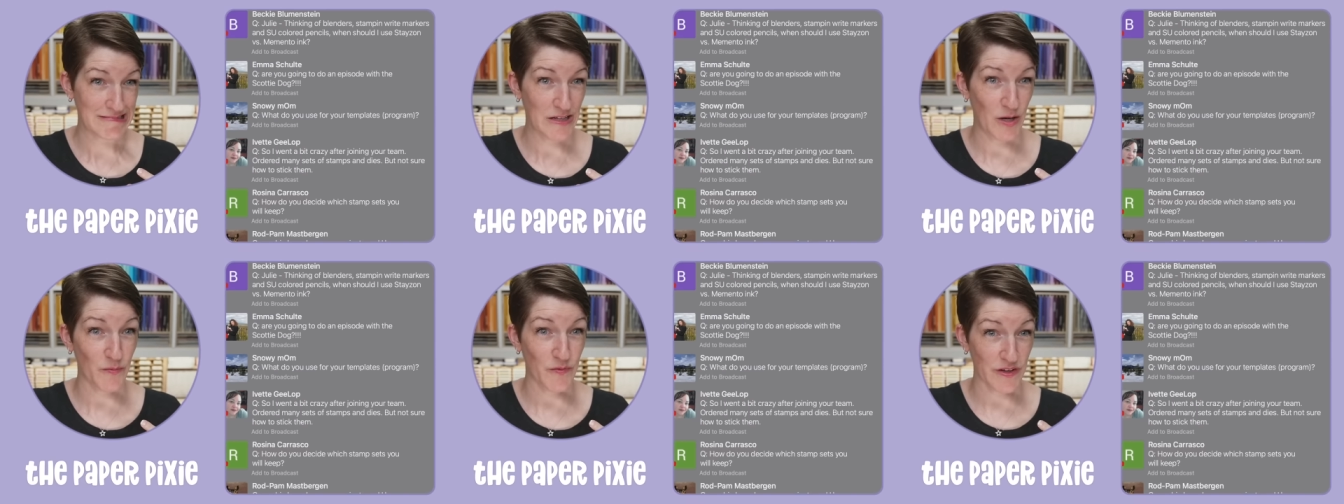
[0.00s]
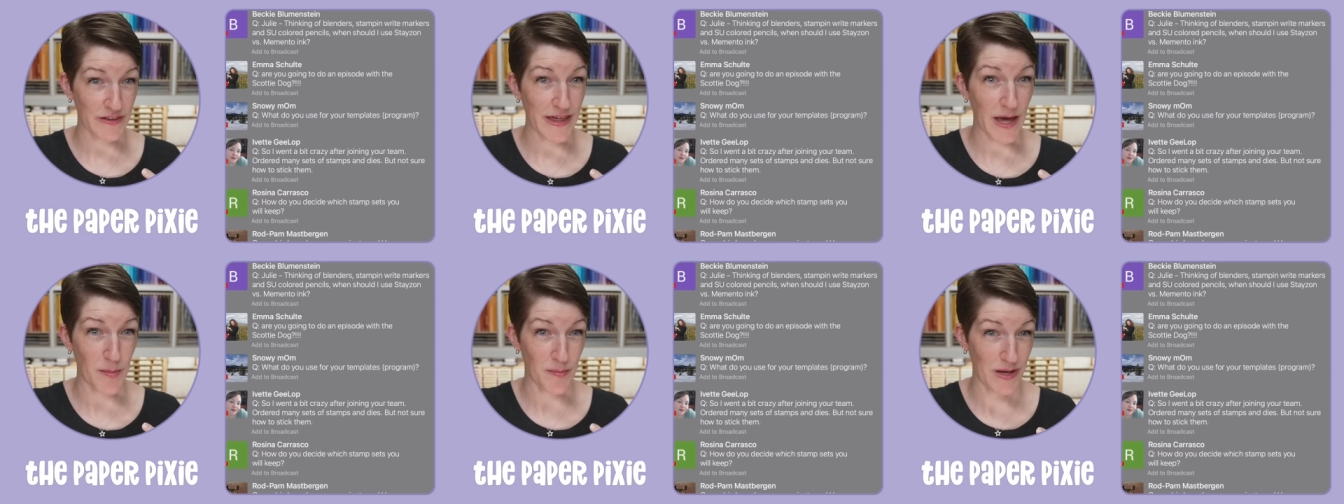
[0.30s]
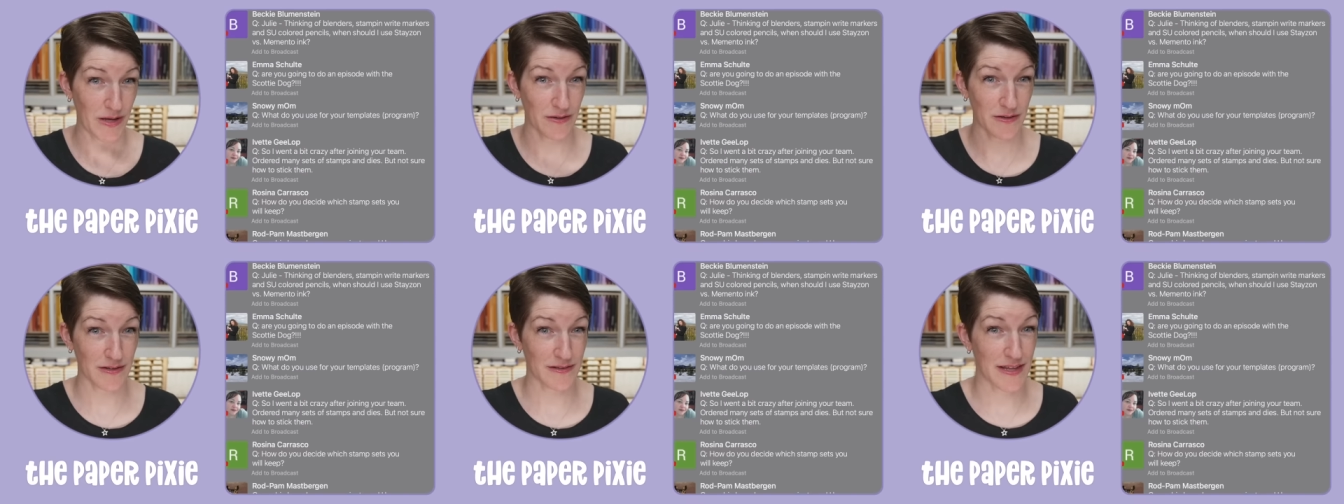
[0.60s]
Hopefully that
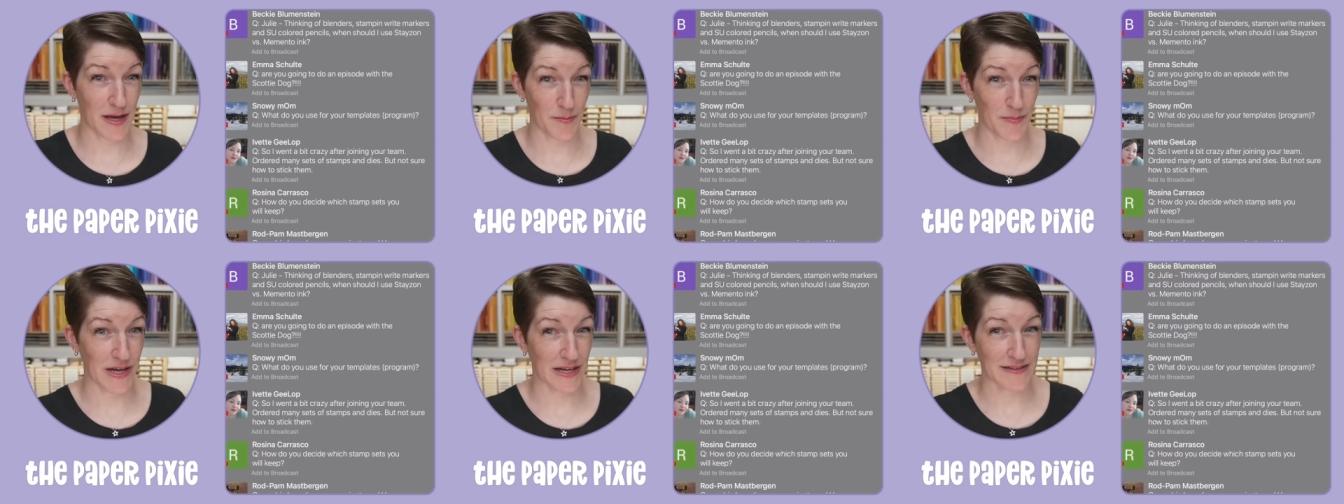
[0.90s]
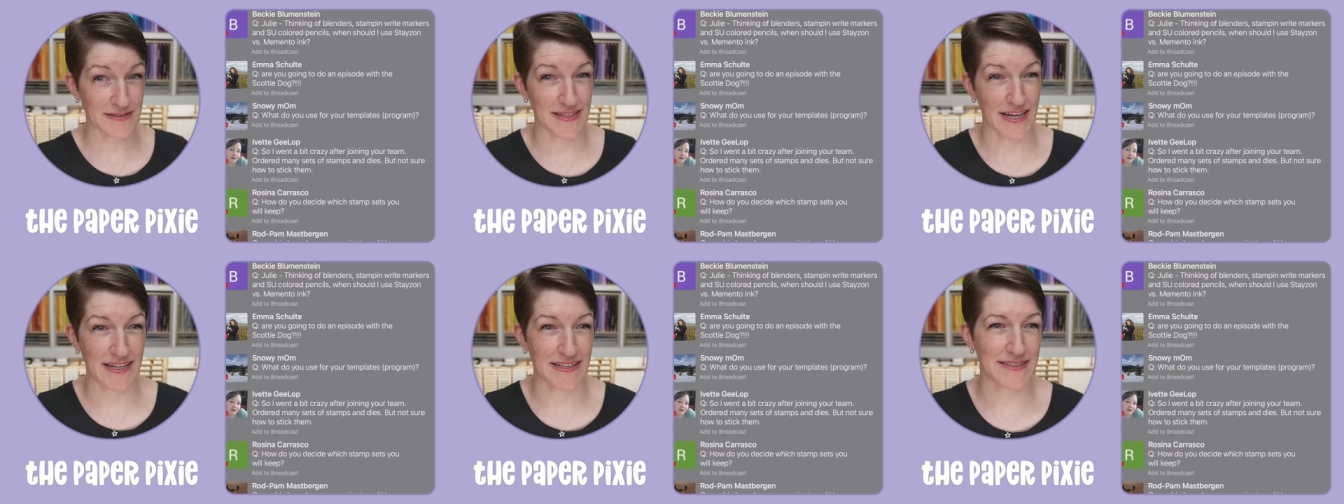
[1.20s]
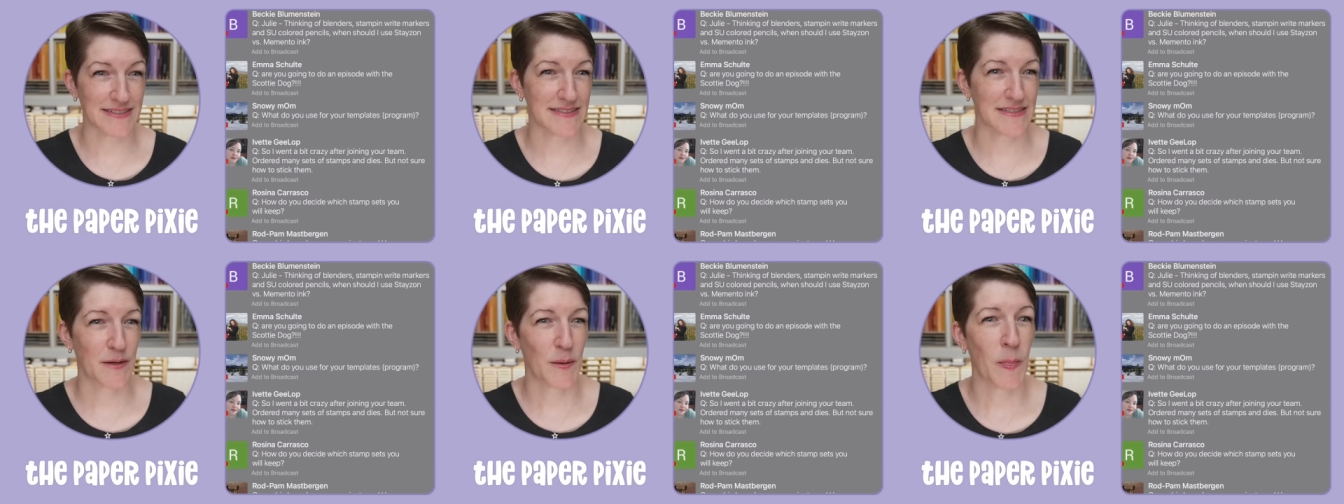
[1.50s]
that makes
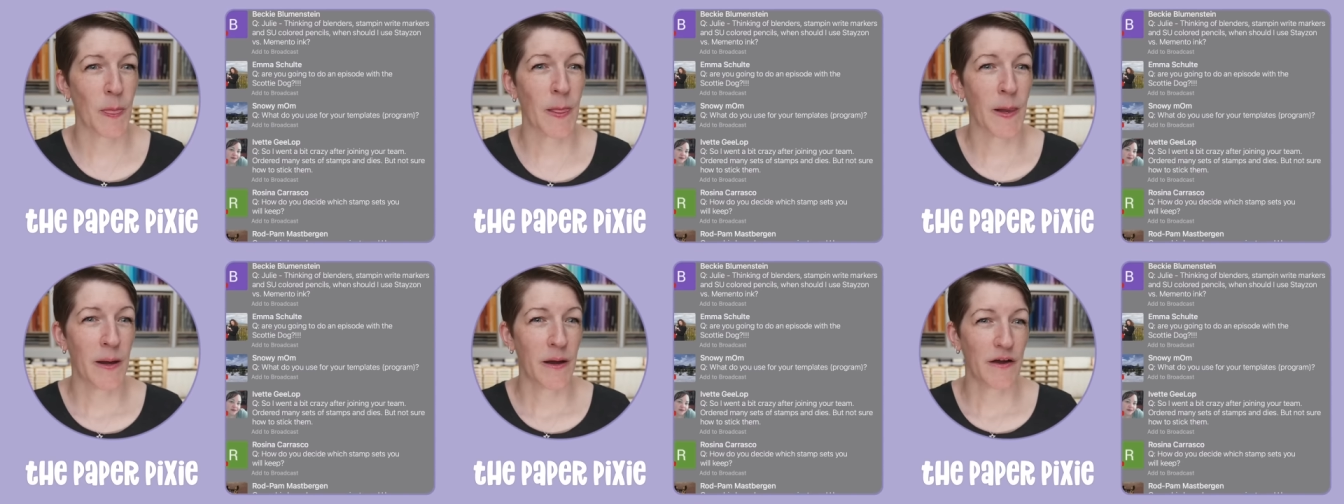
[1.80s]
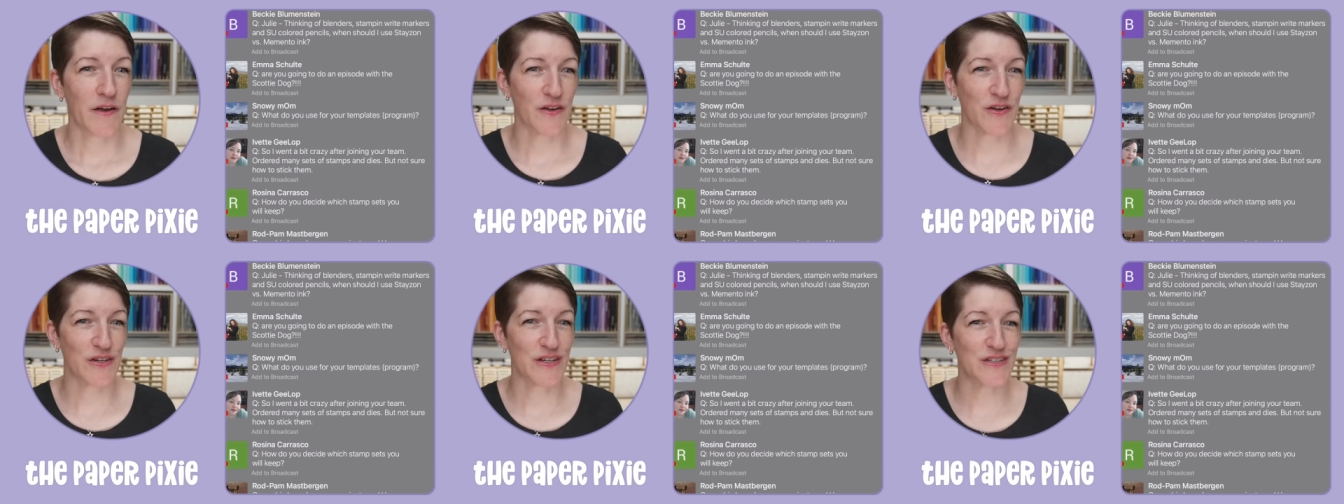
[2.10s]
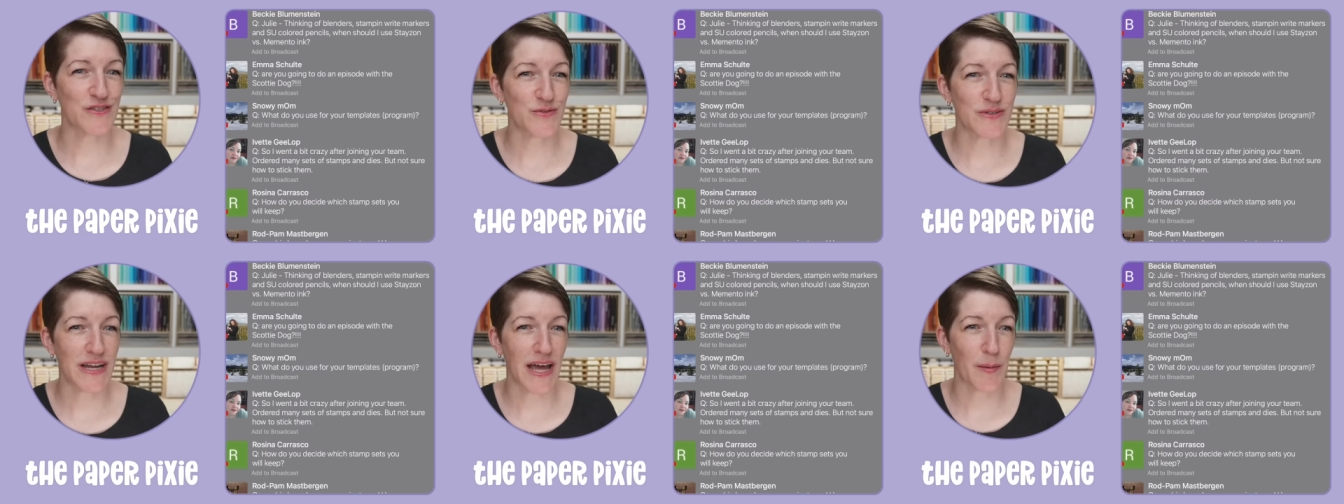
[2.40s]
sense. You're going
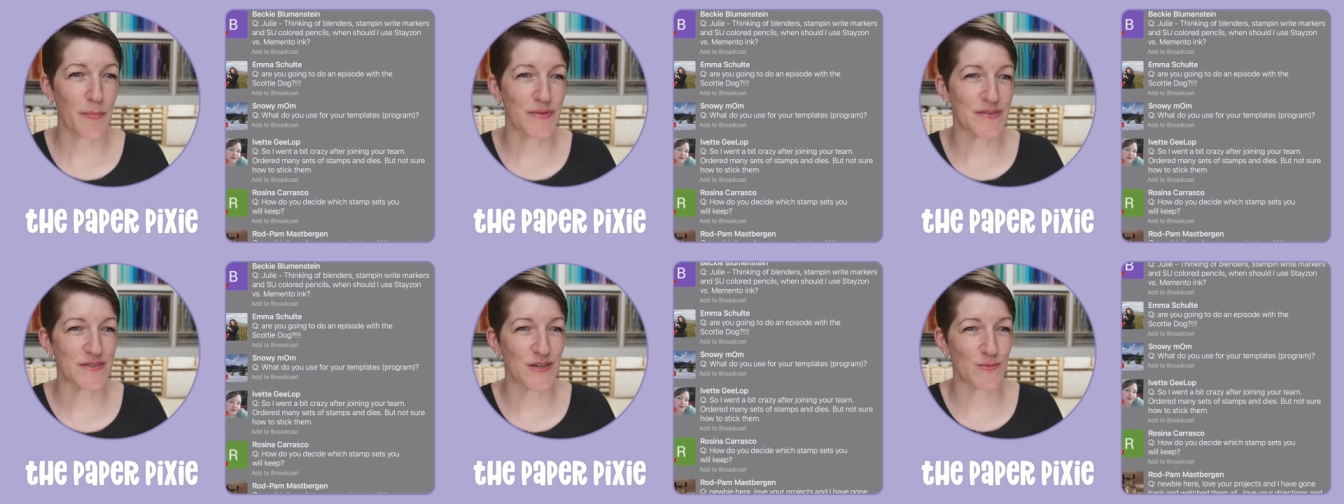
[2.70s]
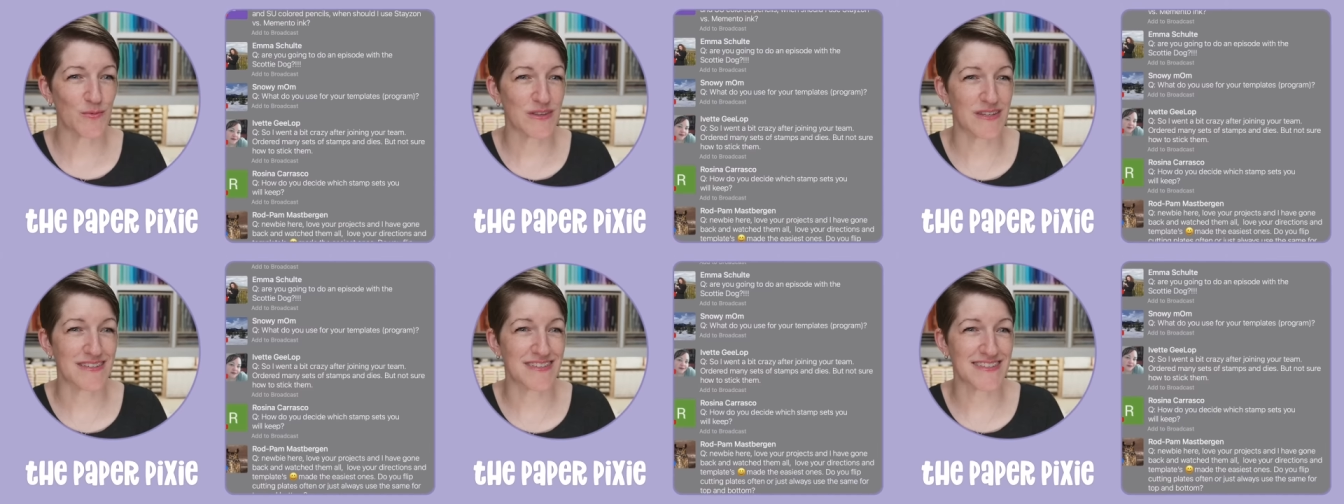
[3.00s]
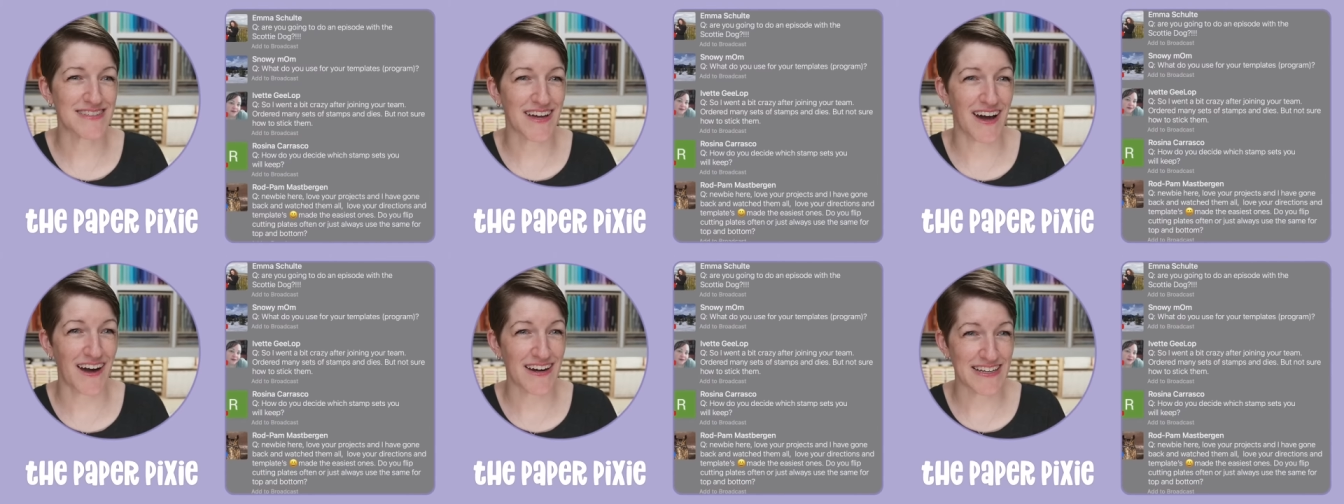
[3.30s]
to do an episode with the
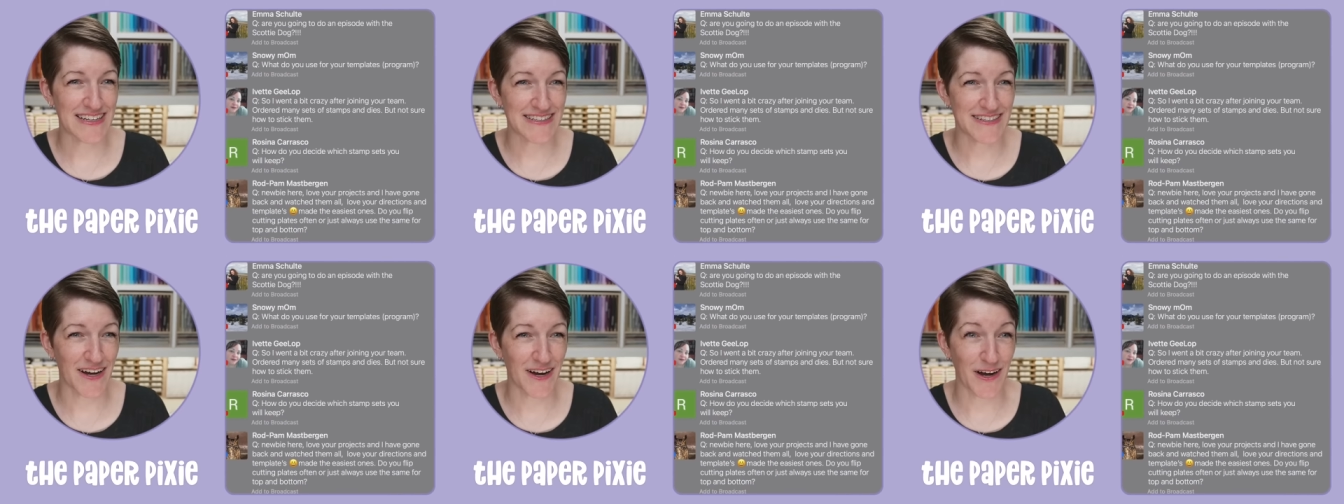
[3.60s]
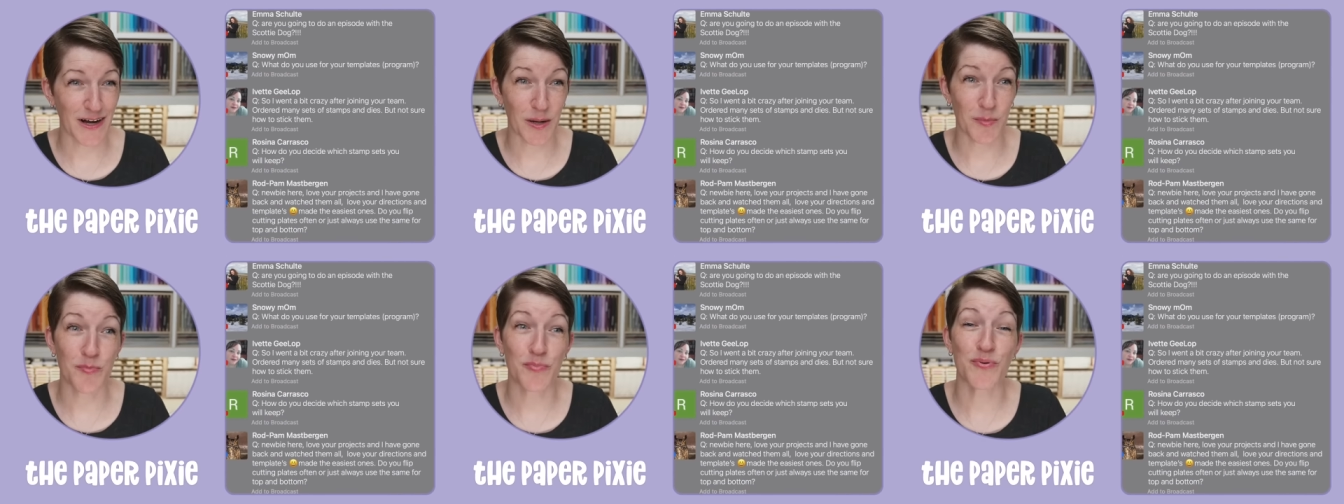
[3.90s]
Scotty dog,